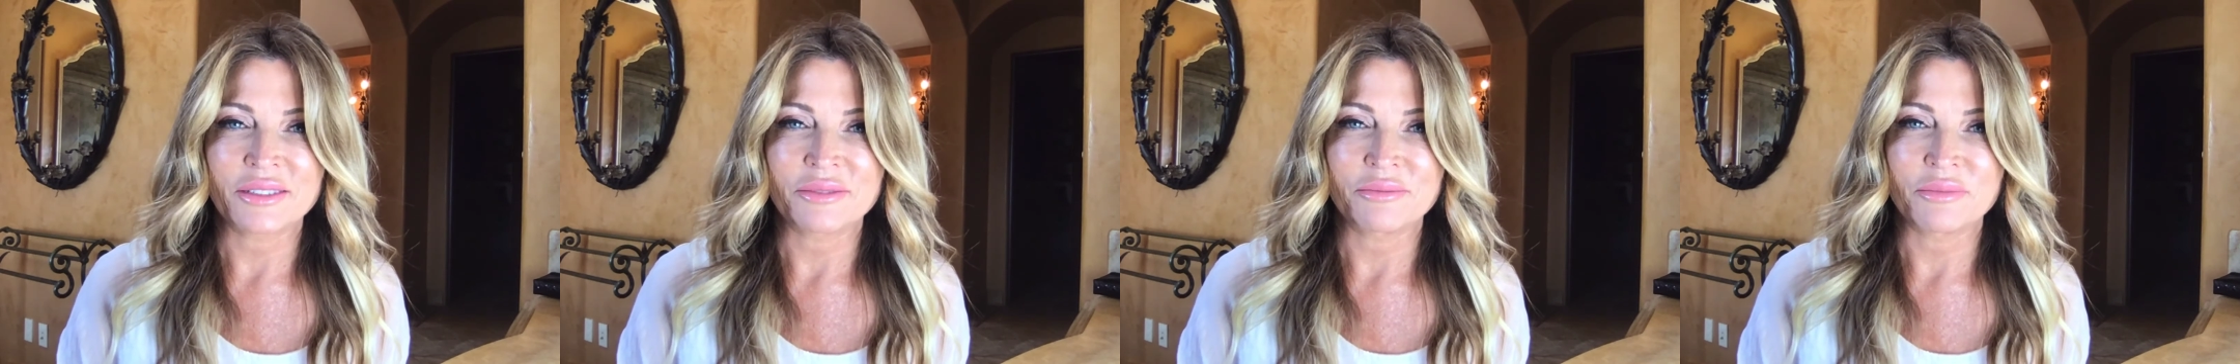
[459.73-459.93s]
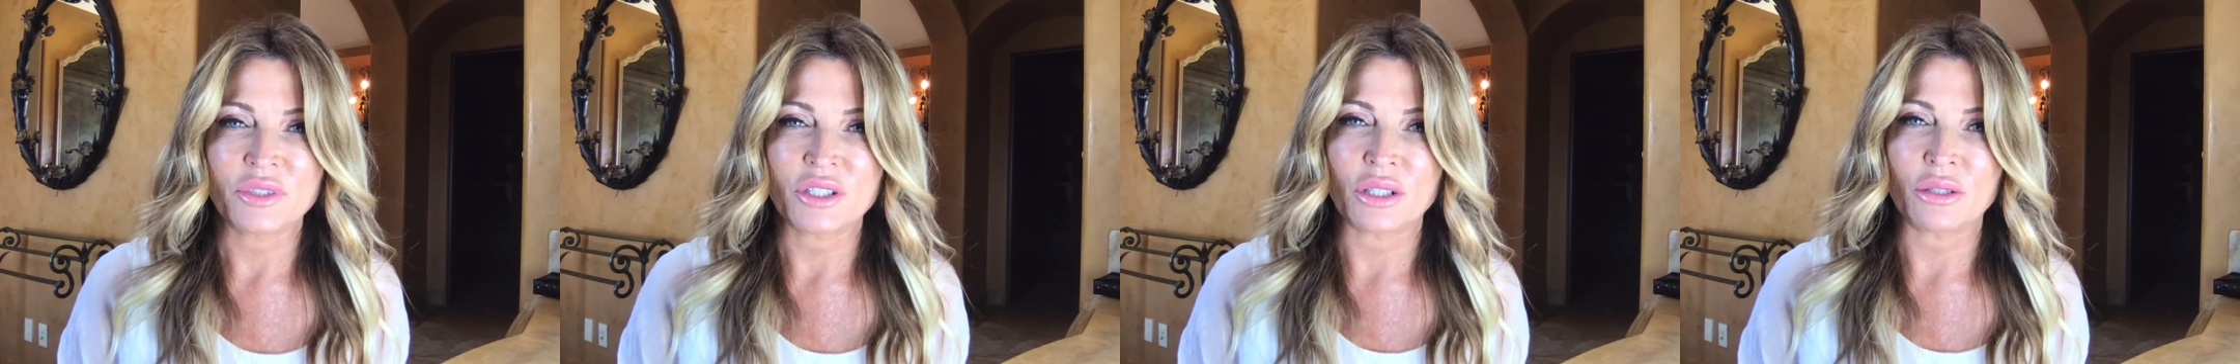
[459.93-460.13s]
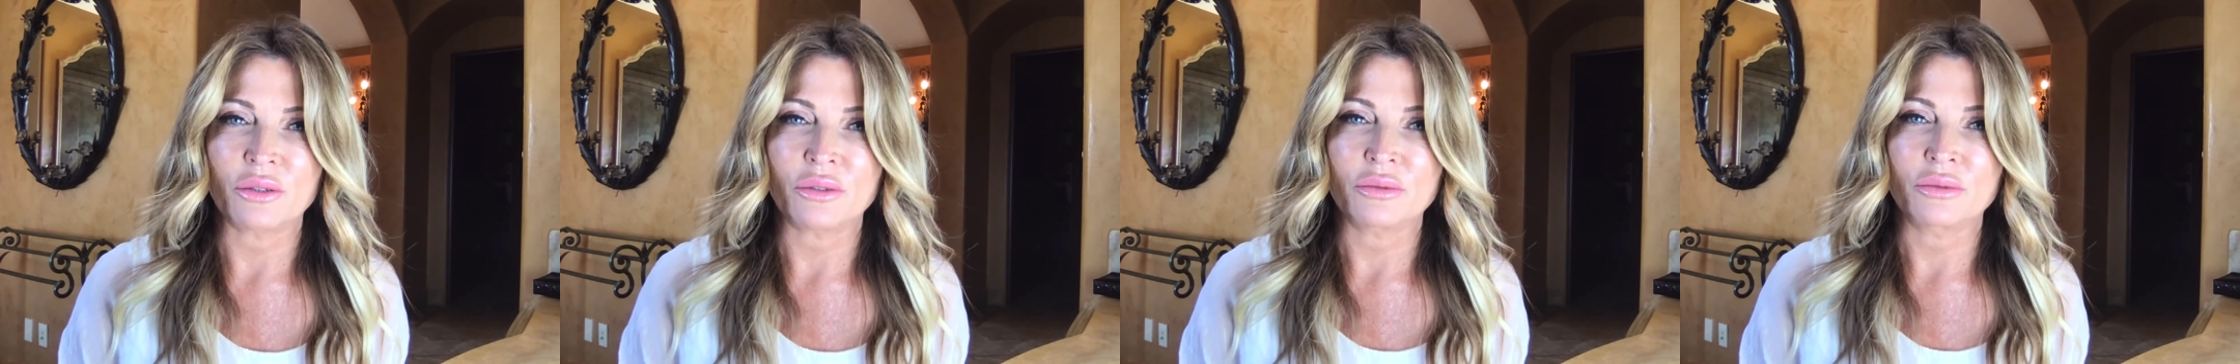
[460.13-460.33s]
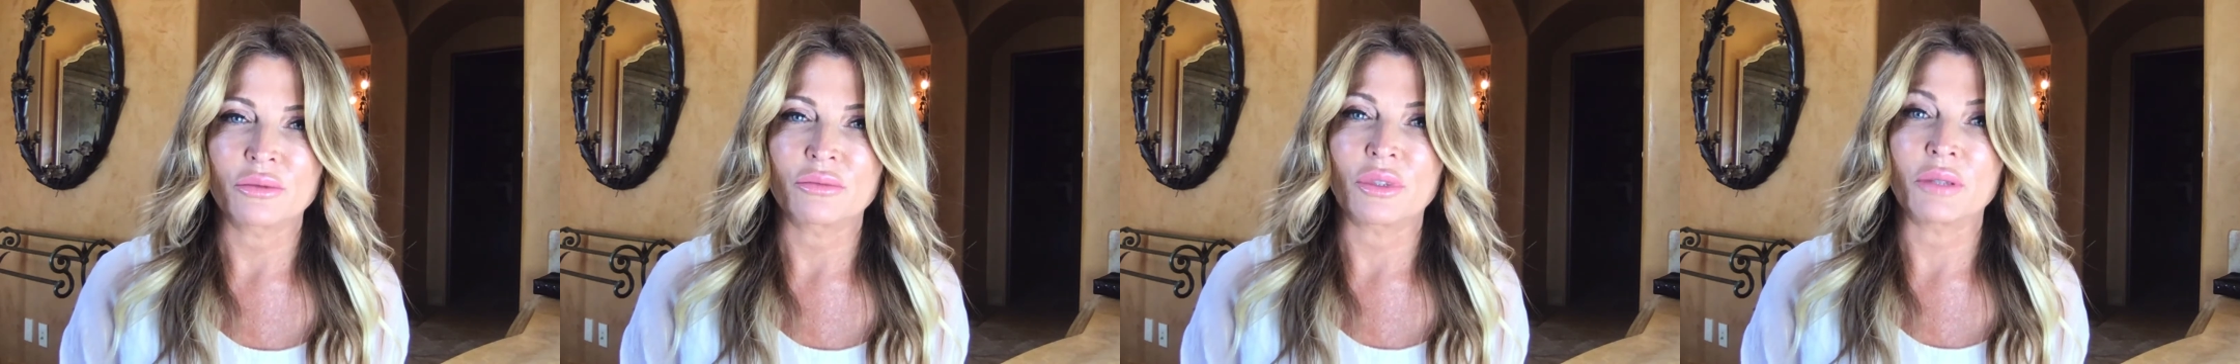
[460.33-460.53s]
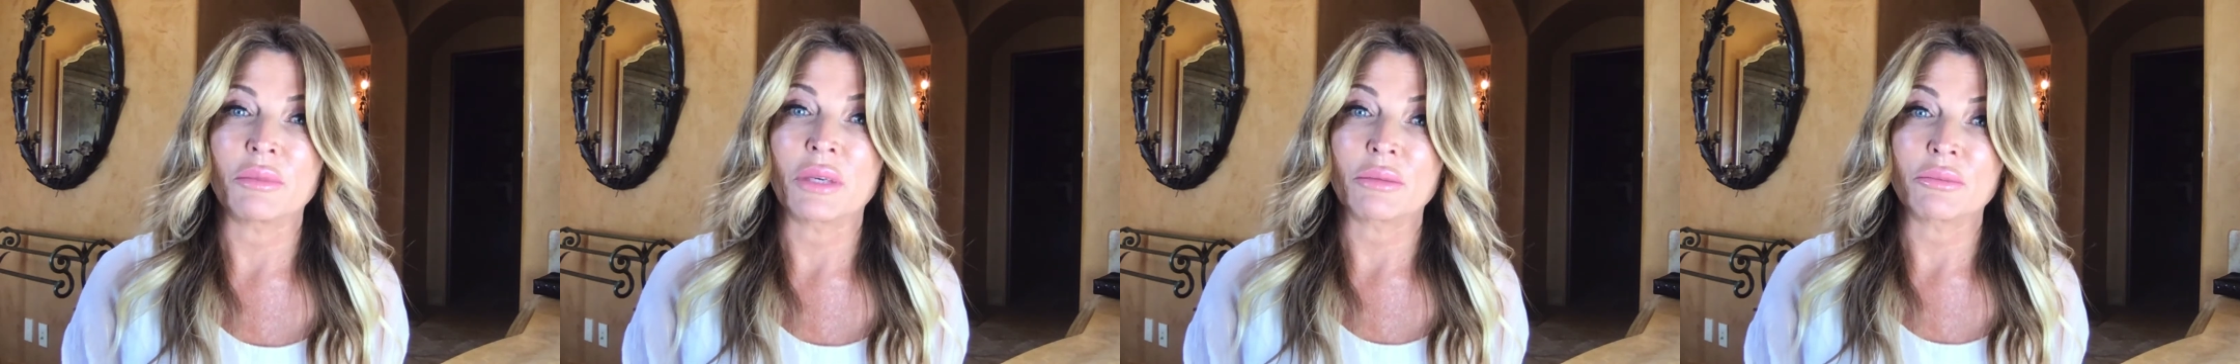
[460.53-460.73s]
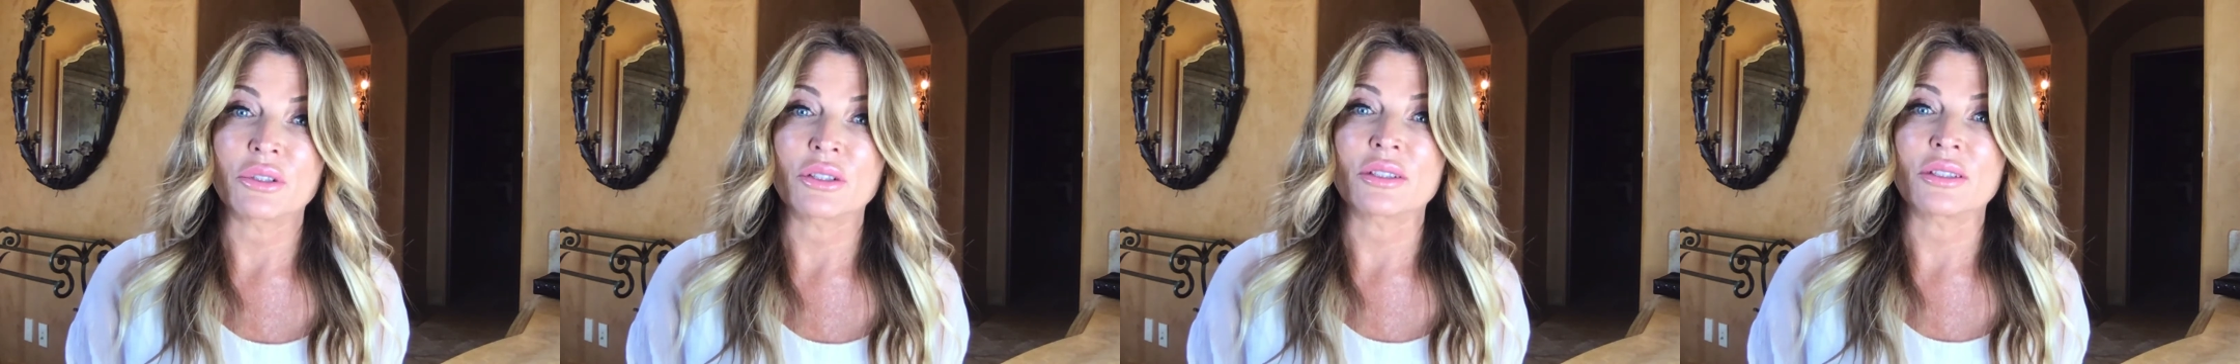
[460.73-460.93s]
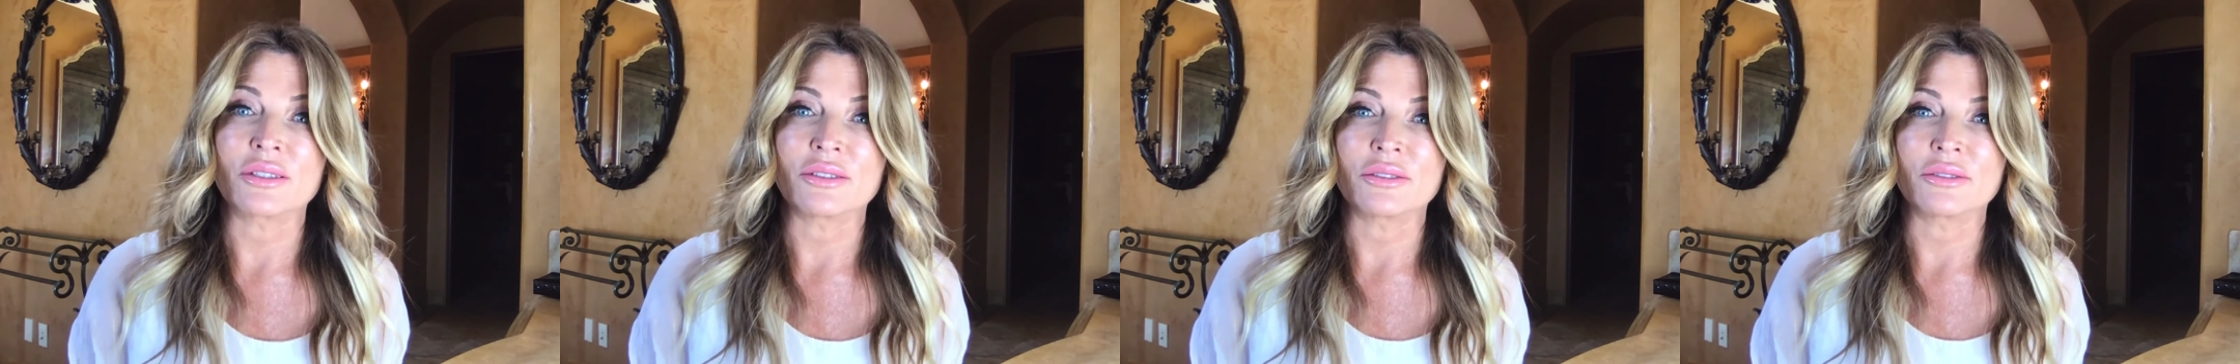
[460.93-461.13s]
So remember to